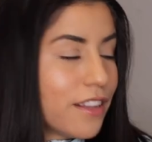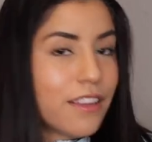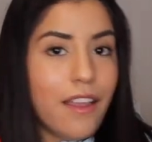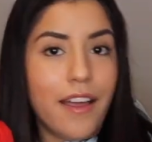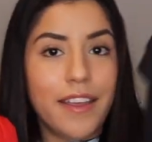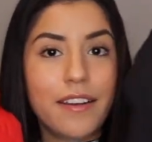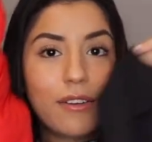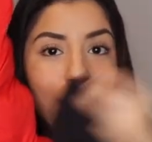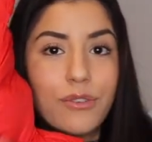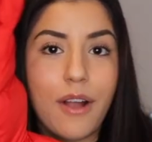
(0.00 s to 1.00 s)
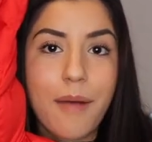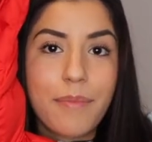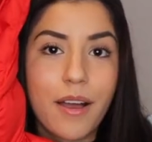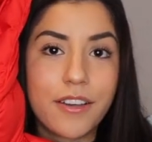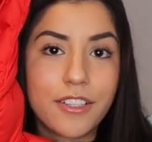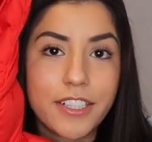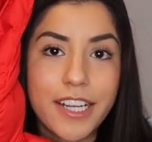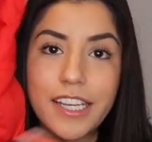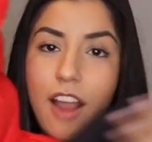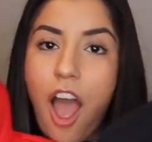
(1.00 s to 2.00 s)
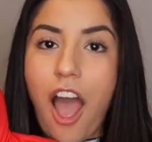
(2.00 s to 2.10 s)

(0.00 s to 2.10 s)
Align crop under it.